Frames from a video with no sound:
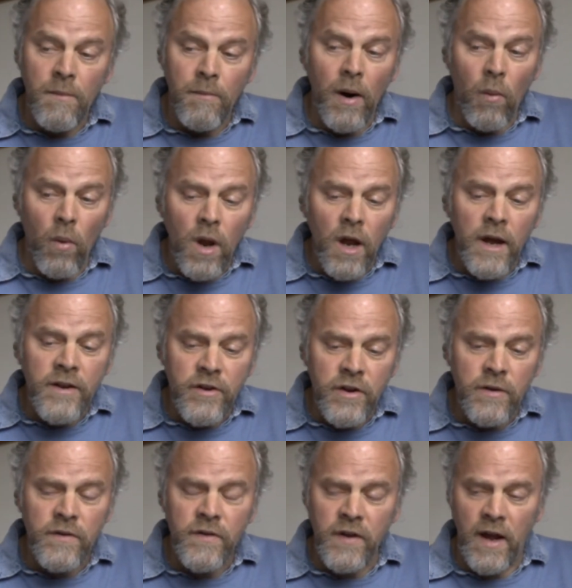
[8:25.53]
But what I
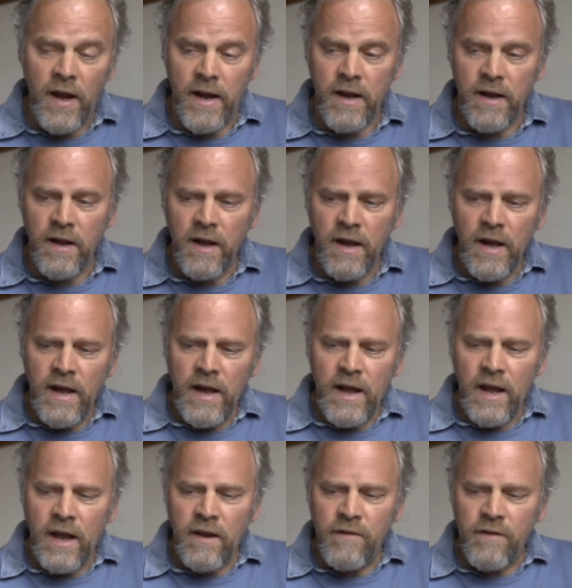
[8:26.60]
do say
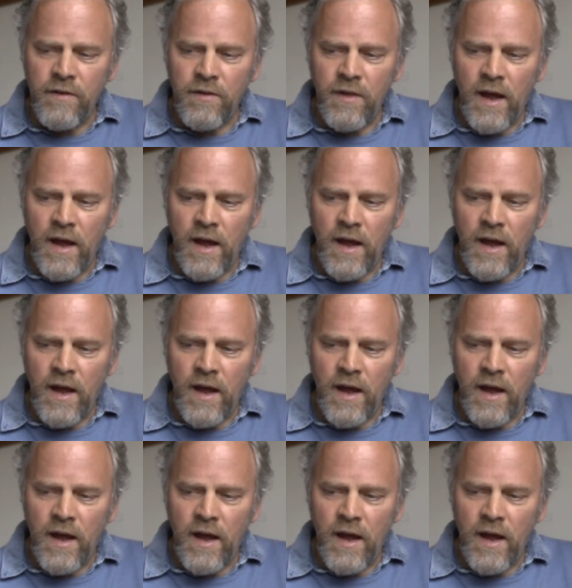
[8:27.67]
is